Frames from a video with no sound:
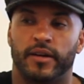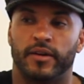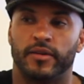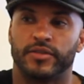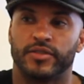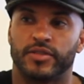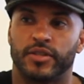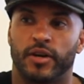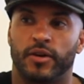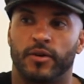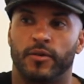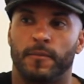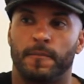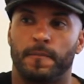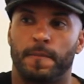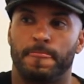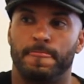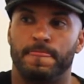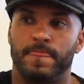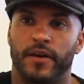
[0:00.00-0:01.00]
So
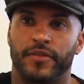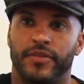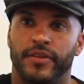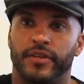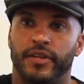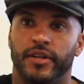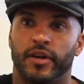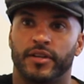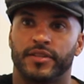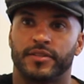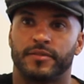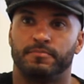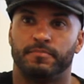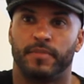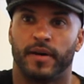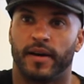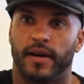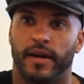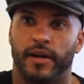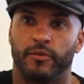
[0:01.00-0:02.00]
nothing gets
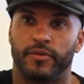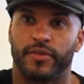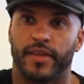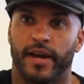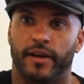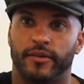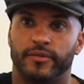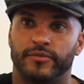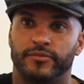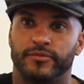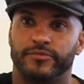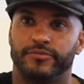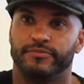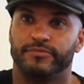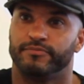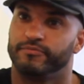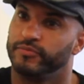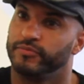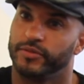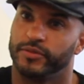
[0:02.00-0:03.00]
by without
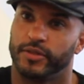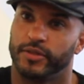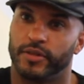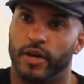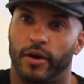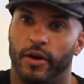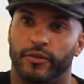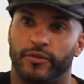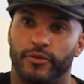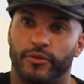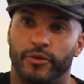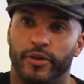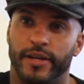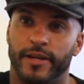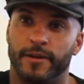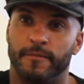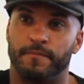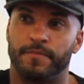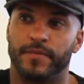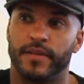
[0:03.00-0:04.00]
going through
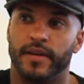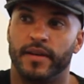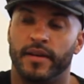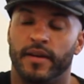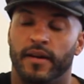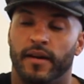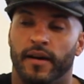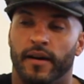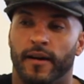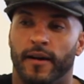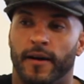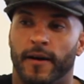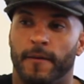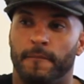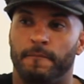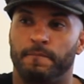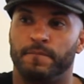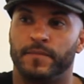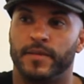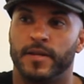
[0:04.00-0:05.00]
him.
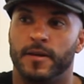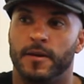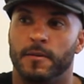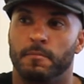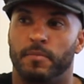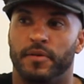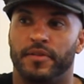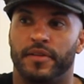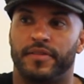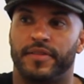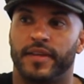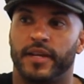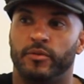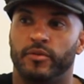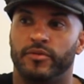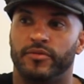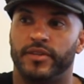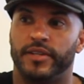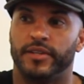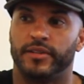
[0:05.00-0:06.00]
But the thing
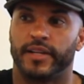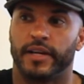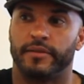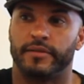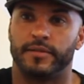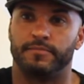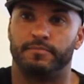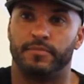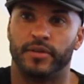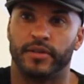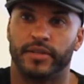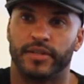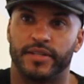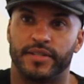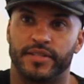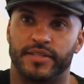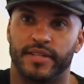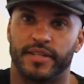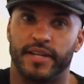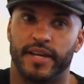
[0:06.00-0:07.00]
with Neil Gaiman's book
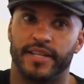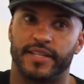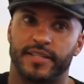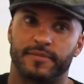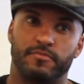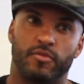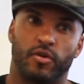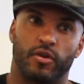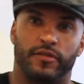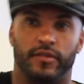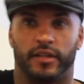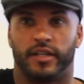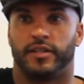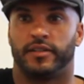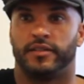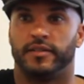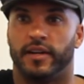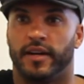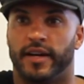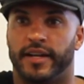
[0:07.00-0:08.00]
is that it's more of
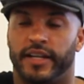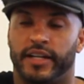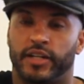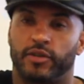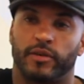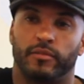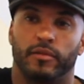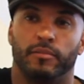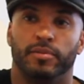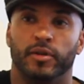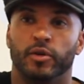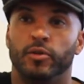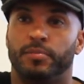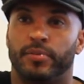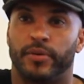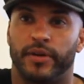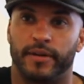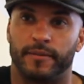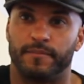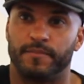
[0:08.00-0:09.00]
an incredible
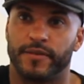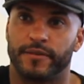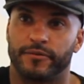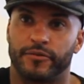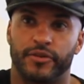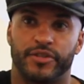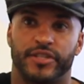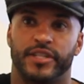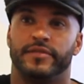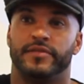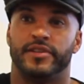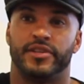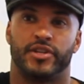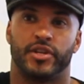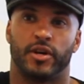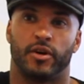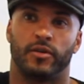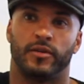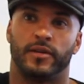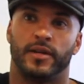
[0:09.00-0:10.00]
blueprint for a TV
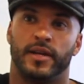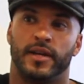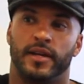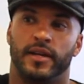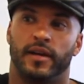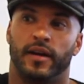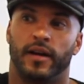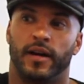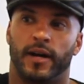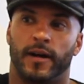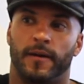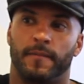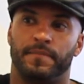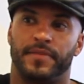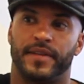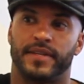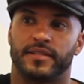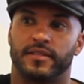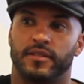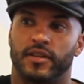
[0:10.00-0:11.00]
show.
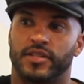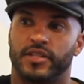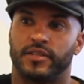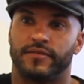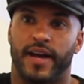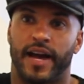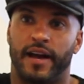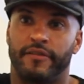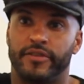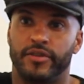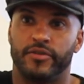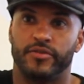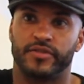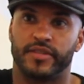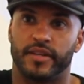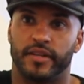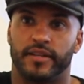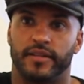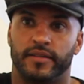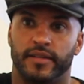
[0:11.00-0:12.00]
There's lots of avenues
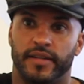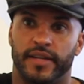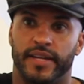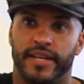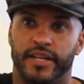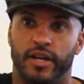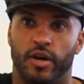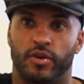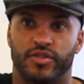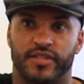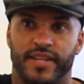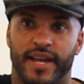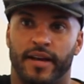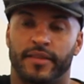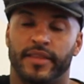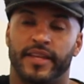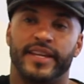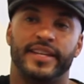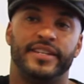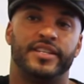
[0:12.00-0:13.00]
that he goes
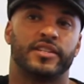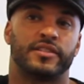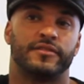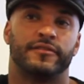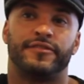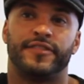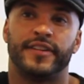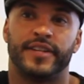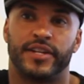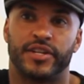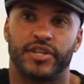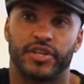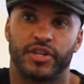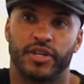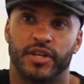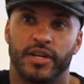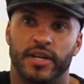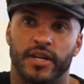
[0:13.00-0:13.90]
down that he doesn't finish.